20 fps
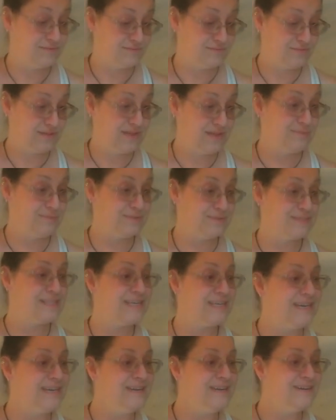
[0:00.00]
It was
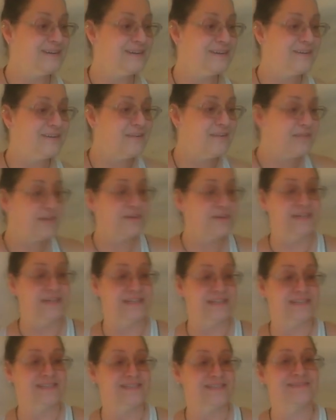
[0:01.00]
here. There it
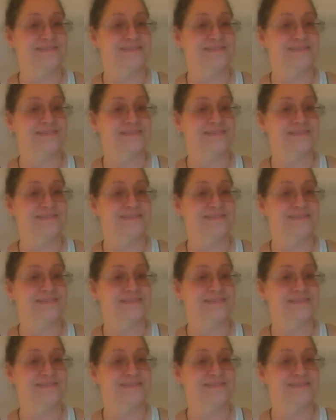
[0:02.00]
is.